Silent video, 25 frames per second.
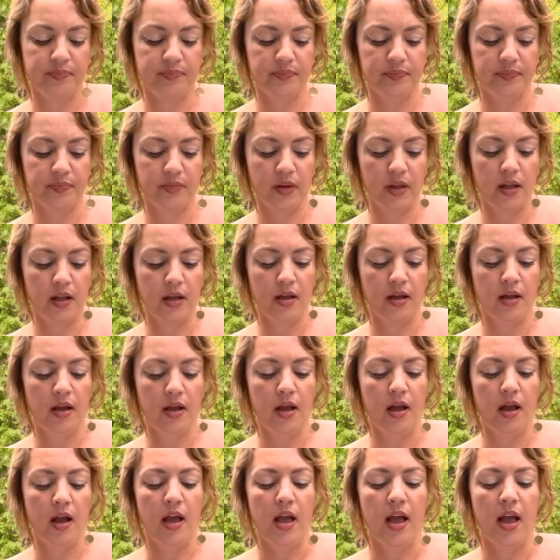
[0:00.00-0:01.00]
Miss
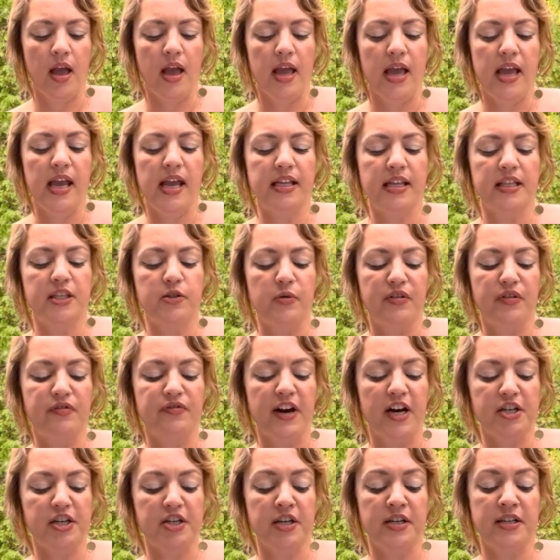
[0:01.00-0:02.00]
Shelby, here at
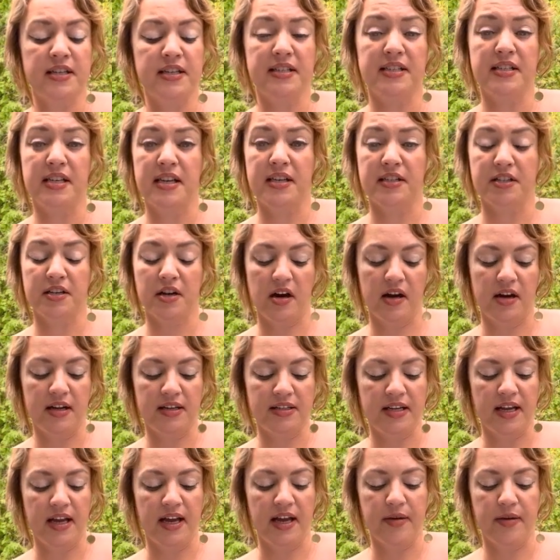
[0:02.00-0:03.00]
DIY
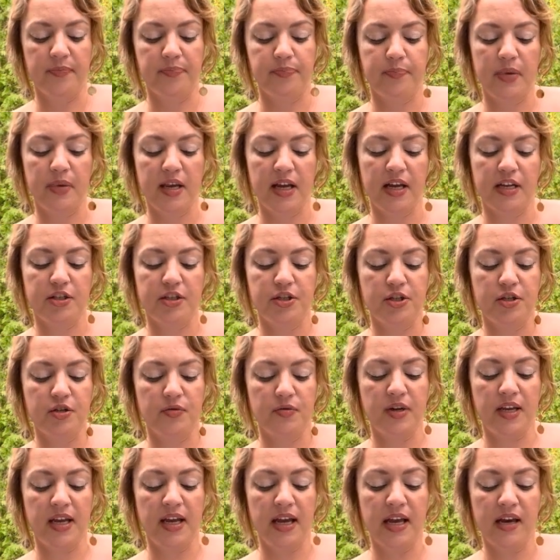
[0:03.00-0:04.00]
Salvation, we're glad there are
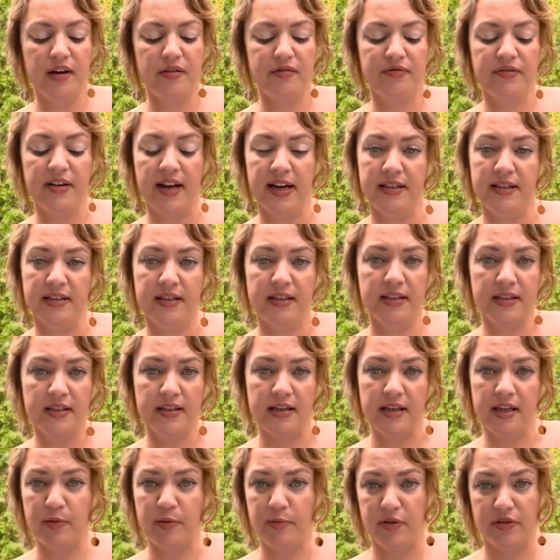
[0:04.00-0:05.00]
people on the web like
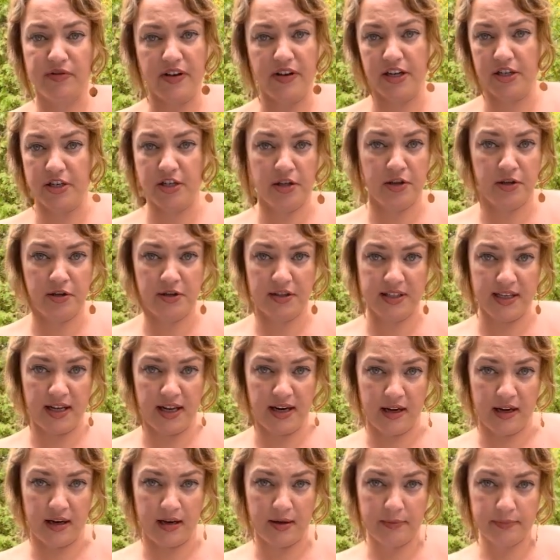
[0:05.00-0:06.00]
you, and we're
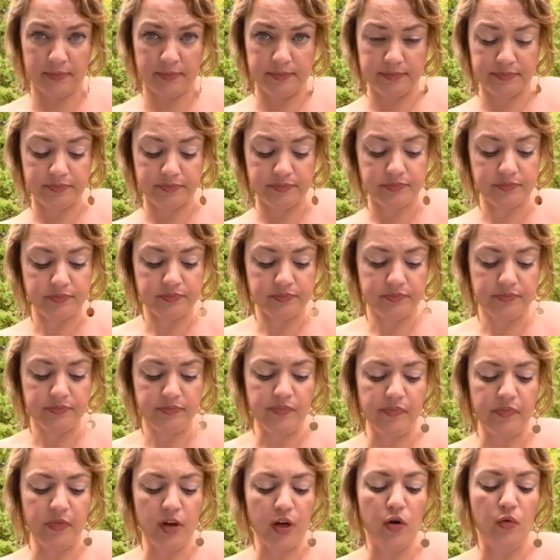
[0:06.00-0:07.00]
flattered you've taken an
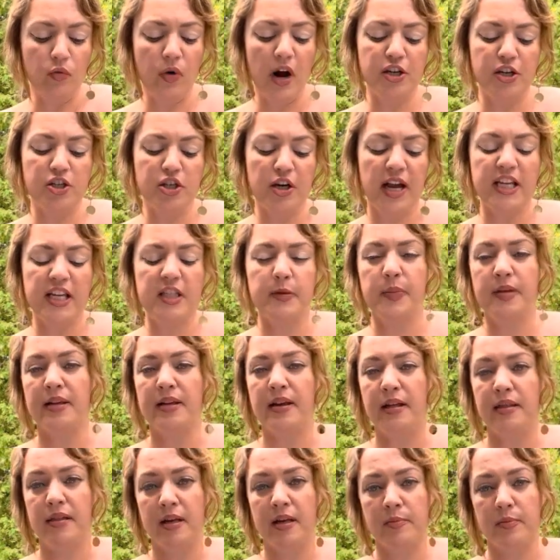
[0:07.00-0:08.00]
interest in us as
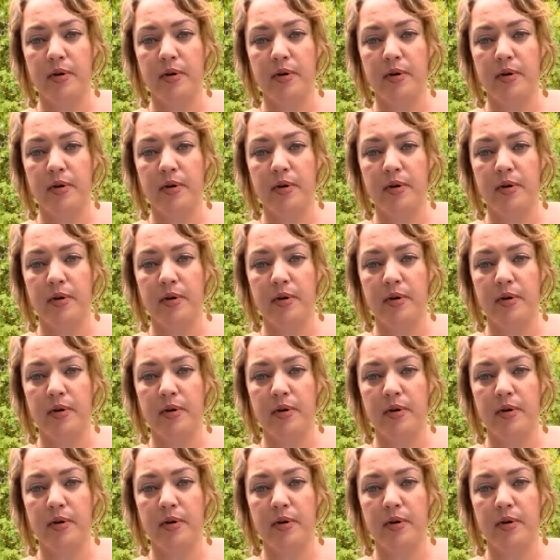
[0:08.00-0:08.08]
well.